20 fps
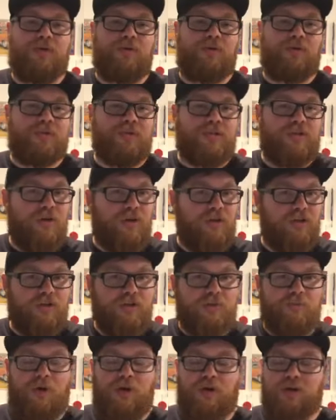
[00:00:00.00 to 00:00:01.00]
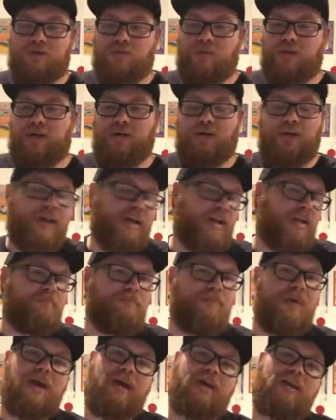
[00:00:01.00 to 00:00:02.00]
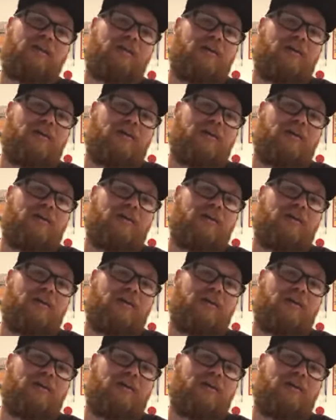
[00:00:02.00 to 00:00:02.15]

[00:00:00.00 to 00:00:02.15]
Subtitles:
you can start your sparge while you're laying in bed.